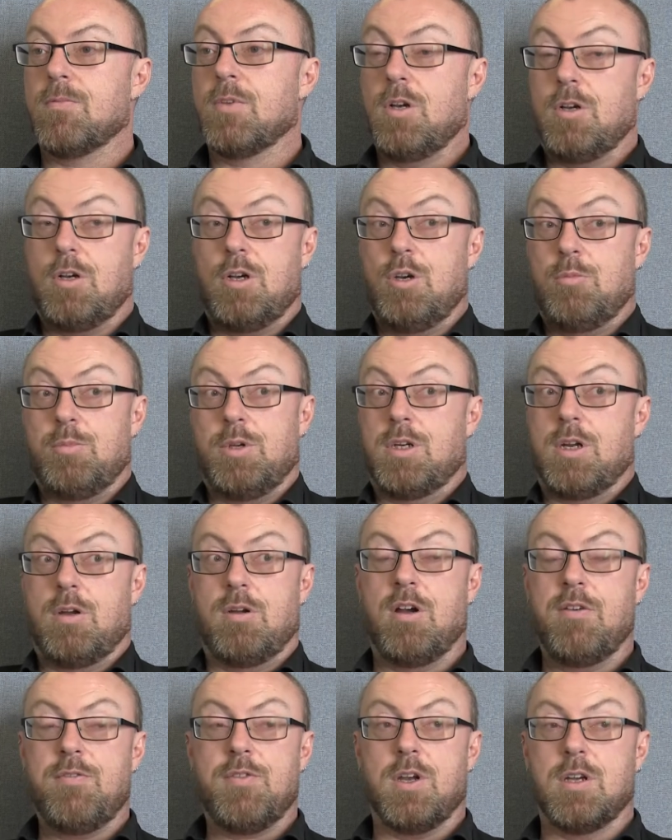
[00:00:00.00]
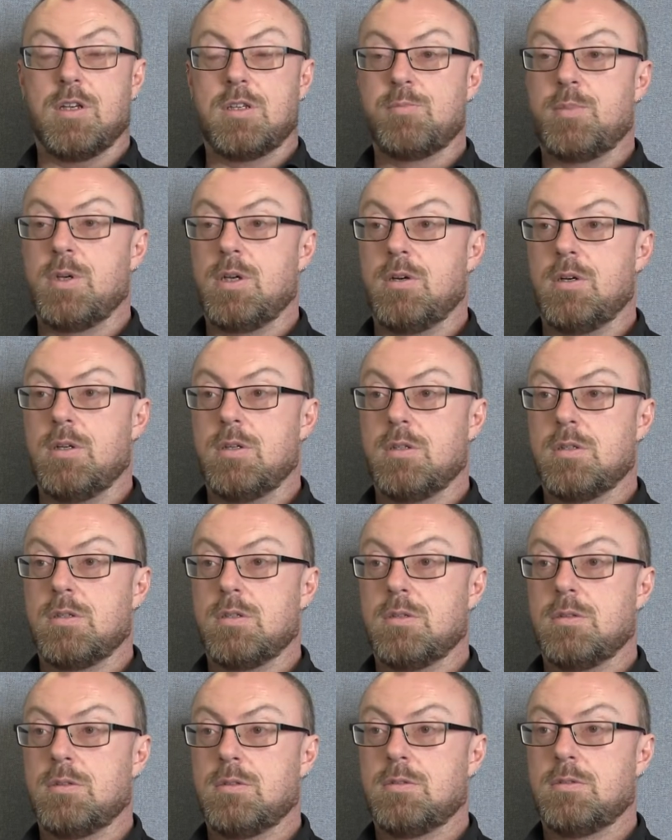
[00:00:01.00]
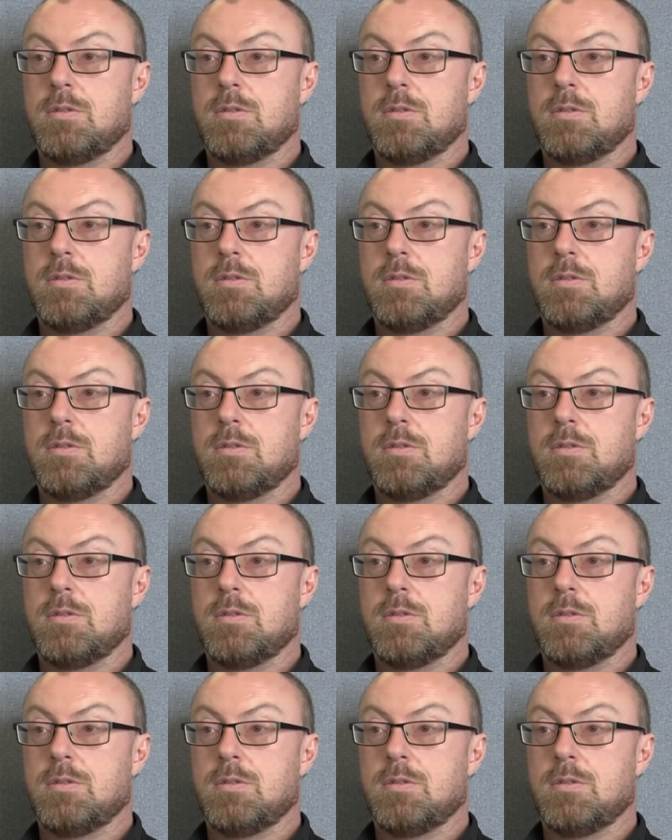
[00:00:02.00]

I hope you don't have that experience.